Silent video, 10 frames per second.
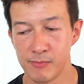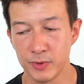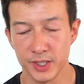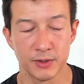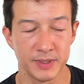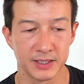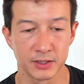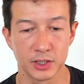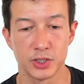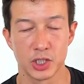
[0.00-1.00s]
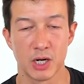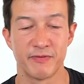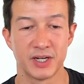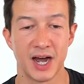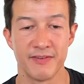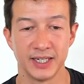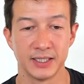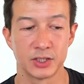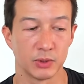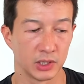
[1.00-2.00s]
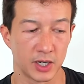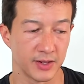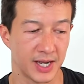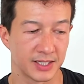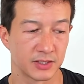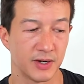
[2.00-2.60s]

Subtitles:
we did a good job of diving into a lot of that.